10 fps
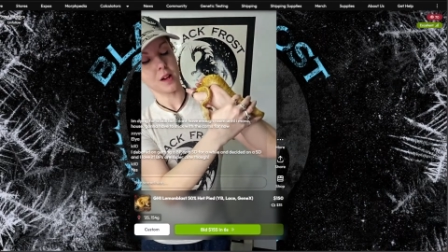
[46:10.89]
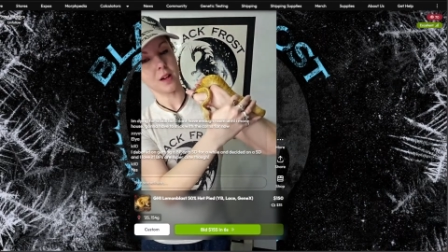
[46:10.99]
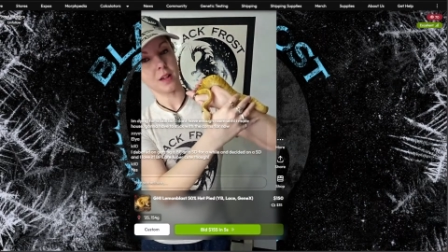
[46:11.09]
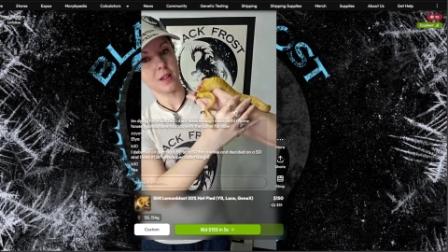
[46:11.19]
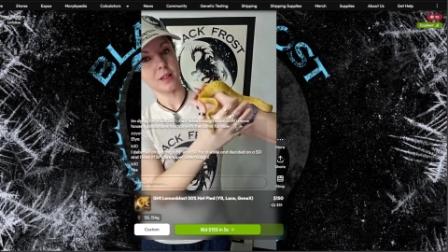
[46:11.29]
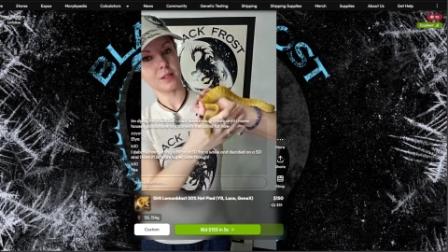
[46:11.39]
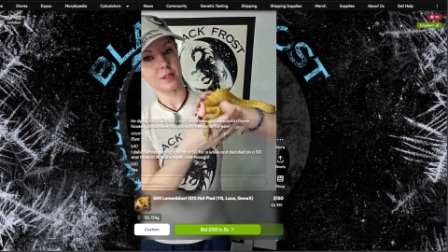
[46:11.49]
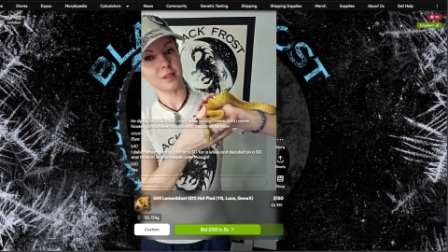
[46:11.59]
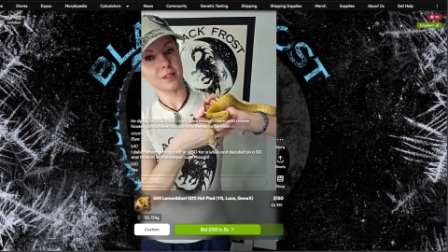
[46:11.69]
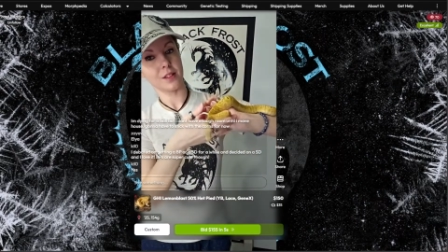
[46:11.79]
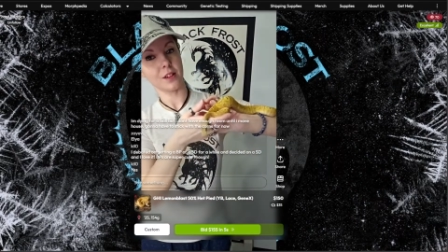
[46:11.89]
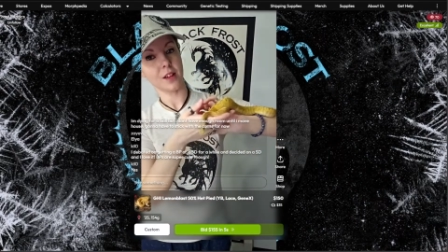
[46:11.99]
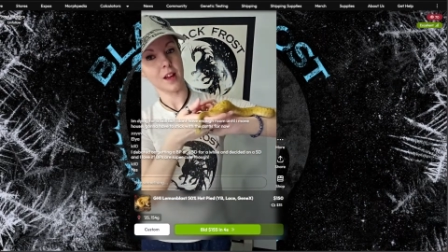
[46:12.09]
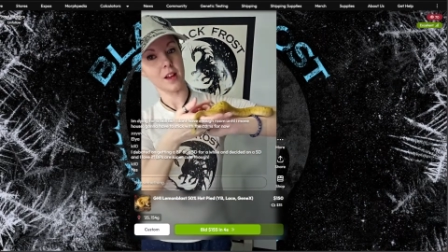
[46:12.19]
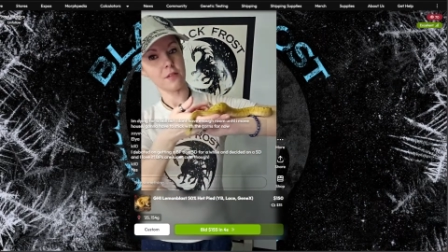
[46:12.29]

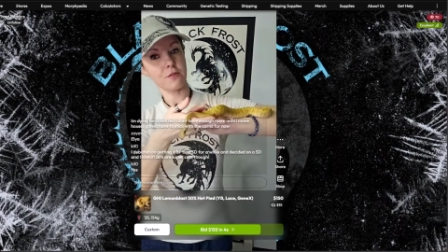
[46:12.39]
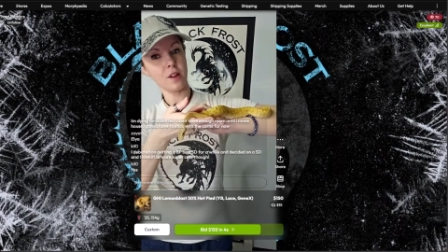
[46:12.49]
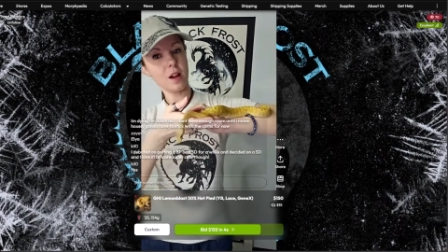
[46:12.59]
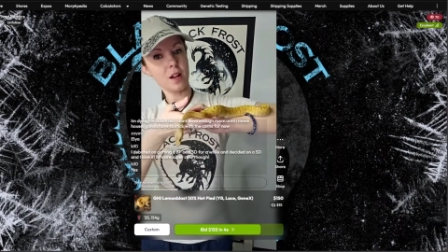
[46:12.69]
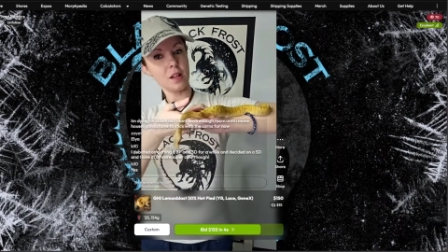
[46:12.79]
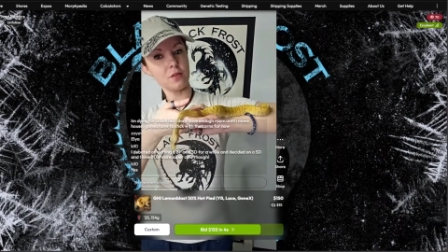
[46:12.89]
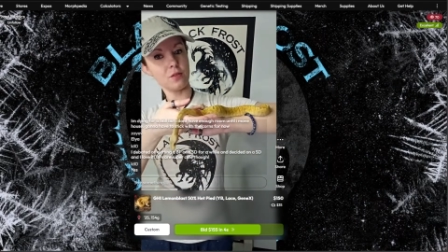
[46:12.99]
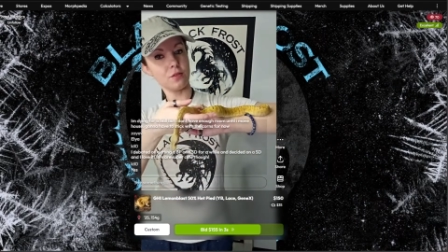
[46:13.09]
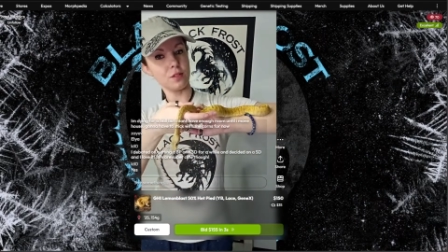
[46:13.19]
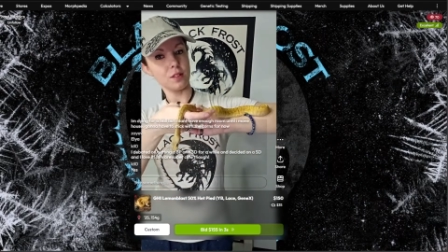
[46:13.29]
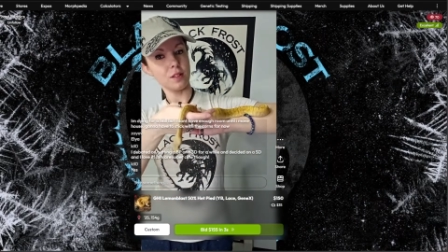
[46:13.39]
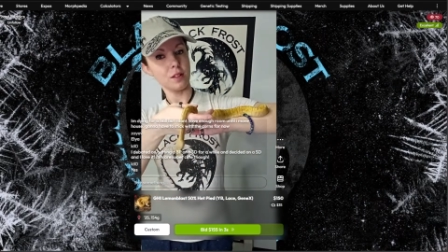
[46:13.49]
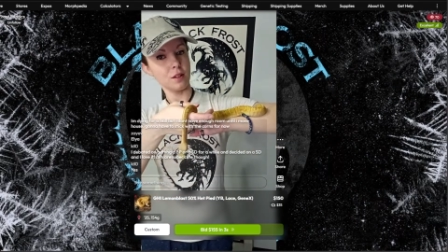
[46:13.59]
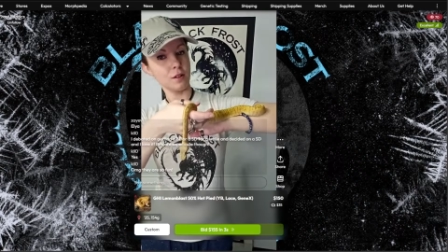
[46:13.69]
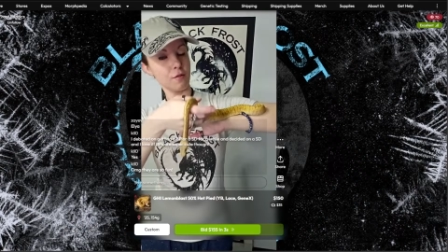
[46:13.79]
Okay, 5,
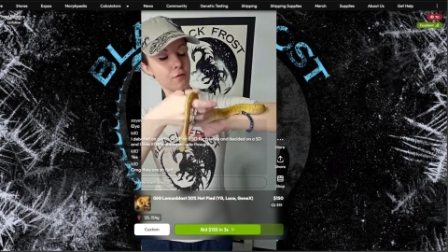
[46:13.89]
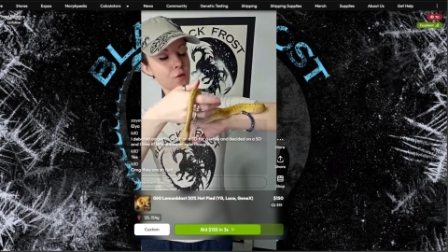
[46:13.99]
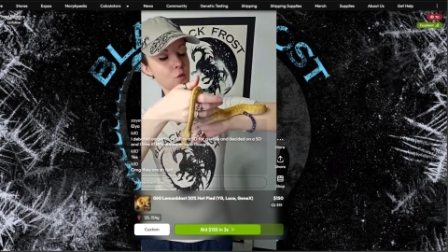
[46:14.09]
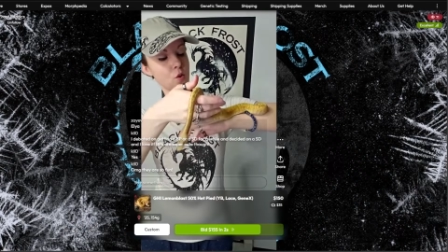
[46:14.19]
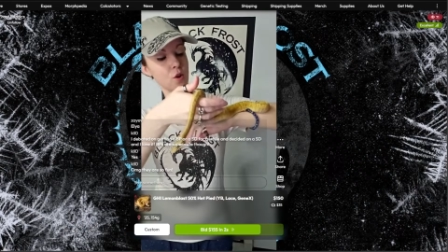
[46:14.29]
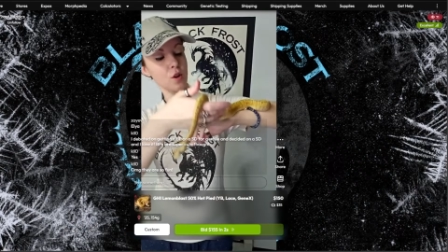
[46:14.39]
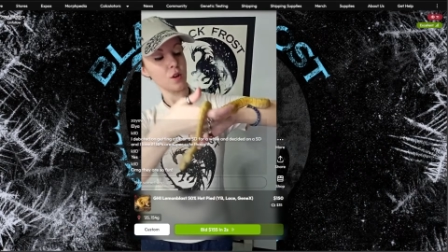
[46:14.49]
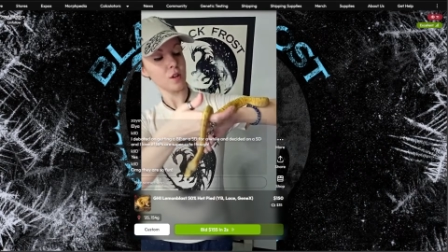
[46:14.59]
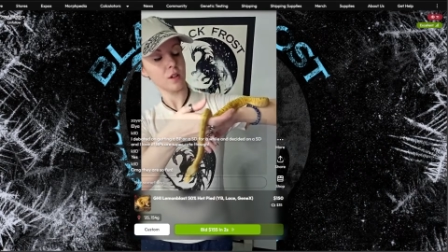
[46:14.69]
4,